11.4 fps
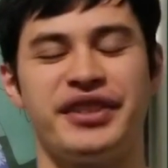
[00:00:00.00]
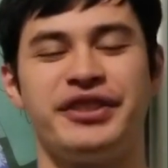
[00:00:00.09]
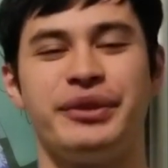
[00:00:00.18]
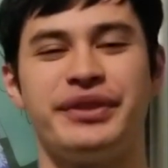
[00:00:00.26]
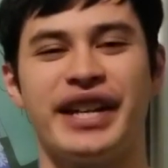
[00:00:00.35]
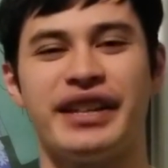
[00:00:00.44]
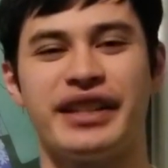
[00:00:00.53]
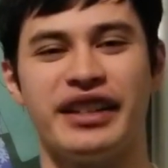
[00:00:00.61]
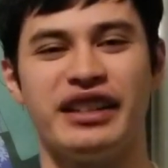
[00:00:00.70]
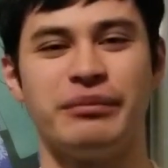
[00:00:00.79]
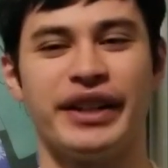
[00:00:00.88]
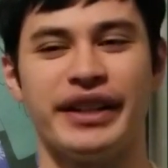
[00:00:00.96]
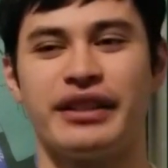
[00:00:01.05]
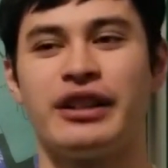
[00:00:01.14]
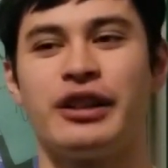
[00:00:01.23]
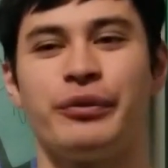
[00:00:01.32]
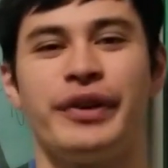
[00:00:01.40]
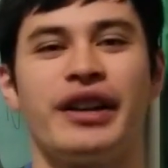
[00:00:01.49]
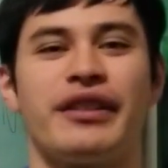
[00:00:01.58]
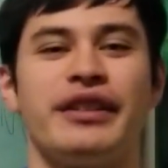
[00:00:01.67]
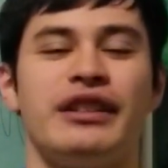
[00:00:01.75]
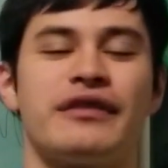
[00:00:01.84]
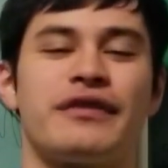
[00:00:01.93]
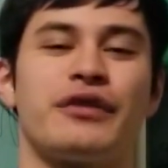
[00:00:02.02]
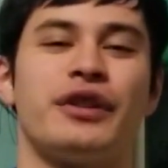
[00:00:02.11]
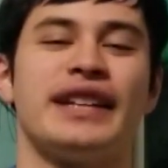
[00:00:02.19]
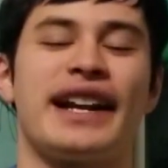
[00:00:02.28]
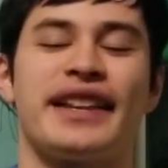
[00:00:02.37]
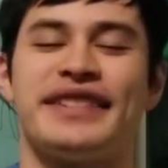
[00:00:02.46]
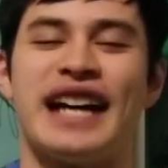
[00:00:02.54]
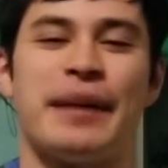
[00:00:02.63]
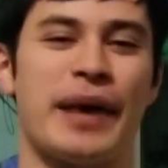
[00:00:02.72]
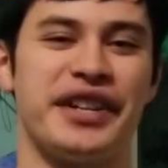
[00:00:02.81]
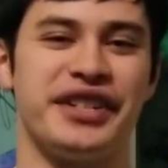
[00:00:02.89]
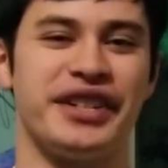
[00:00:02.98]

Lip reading: to take in, but we are in for a lot of DanMachi